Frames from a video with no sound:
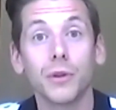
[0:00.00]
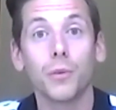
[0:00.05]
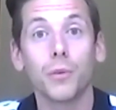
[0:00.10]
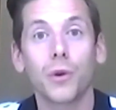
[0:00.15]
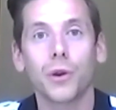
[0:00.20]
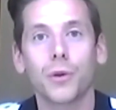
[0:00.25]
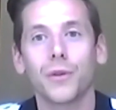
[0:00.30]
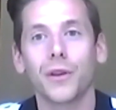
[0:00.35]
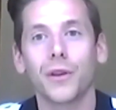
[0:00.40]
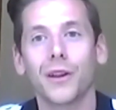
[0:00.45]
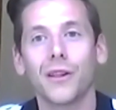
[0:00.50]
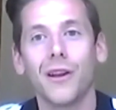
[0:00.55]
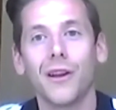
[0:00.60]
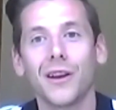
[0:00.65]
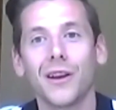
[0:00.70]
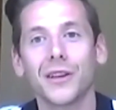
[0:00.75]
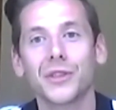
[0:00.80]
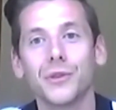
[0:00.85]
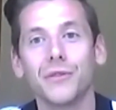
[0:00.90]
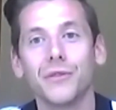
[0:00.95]
work with the
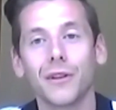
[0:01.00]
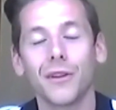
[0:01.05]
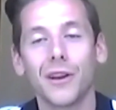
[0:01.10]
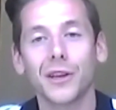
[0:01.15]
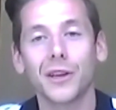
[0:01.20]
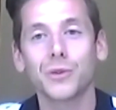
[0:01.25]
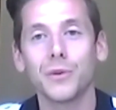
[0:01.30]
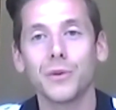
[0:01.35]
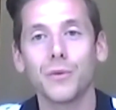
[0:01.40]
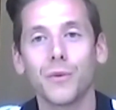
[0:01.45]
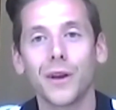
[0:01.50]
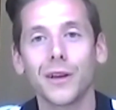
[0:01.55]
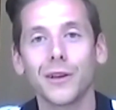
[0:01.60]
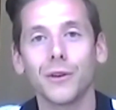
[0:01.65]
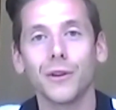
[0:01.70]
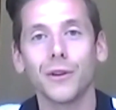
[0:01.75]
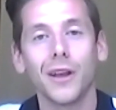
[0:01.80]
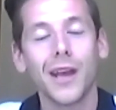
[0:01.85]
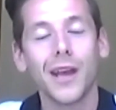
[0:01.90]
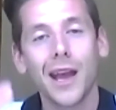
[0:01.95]
class over the last week
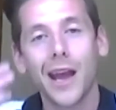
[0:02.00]
while,